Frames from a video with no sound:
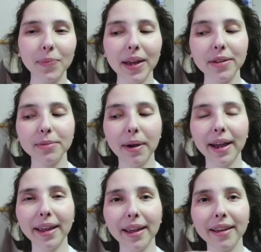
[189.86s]
And that is
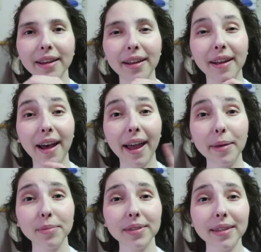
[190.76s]
why I
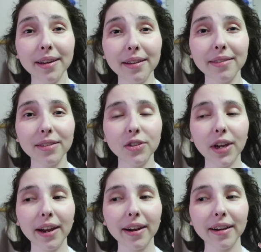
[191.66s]
am sitting on this
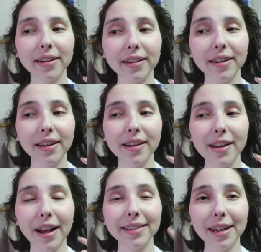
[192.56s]
chair
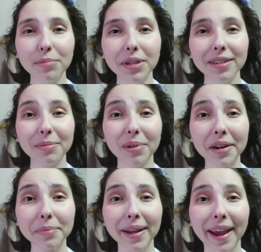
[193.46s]
attempting to
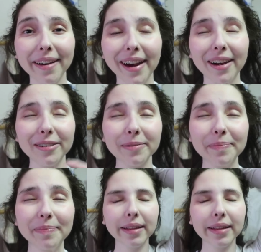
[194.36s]
brush my hair out.